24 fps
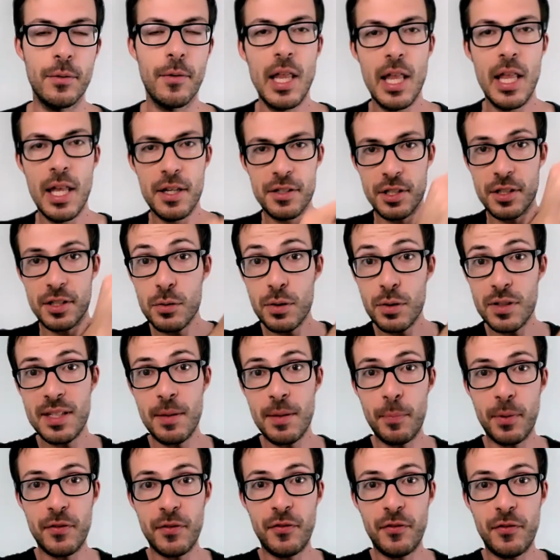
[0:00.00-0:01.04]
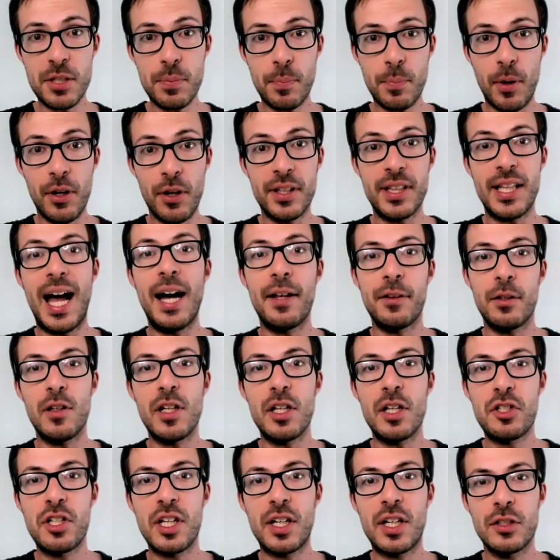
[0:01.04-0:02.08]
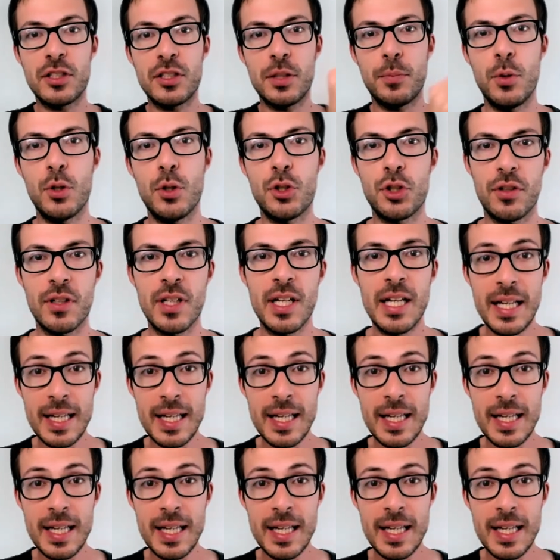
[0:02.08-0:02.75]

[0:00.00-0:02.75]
So this was the first point, acknowledge the contribution.